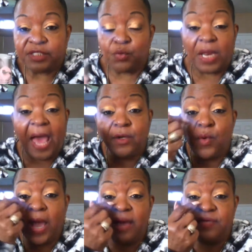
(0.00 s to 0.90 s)
Well, I don't
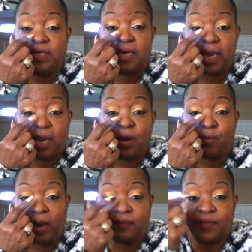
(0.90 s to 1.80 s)
have any hair
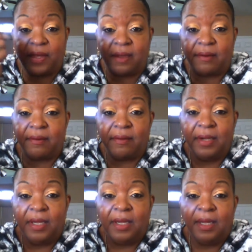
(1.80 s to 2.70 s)
right there,
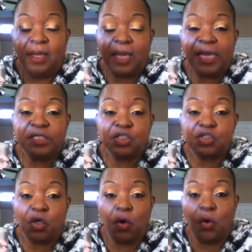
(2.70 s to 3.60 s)
and
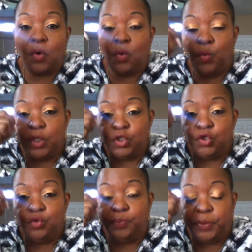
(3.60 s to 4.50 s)
so when
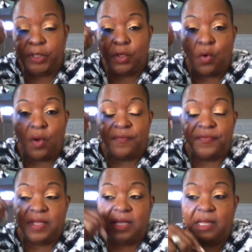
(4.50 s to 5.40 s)
you put on
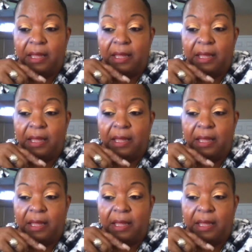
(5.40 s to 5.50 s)
the